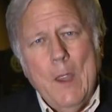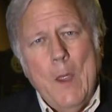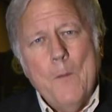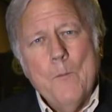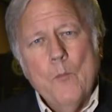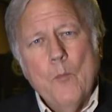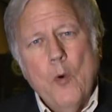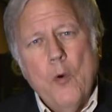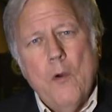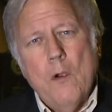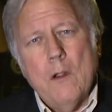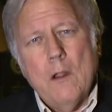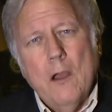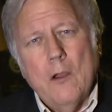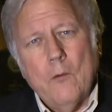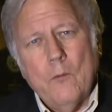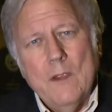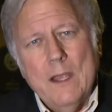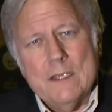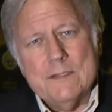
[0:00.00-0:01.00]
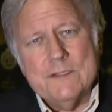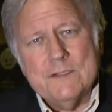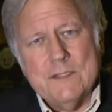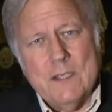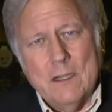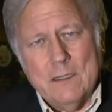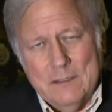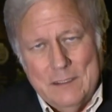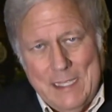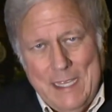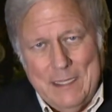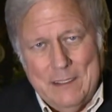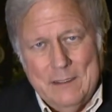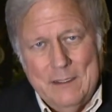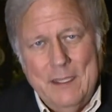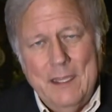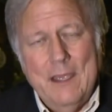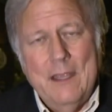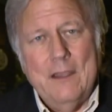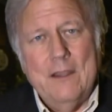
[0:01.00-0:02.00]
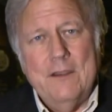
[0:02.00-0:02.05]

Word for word: More arrests are likely in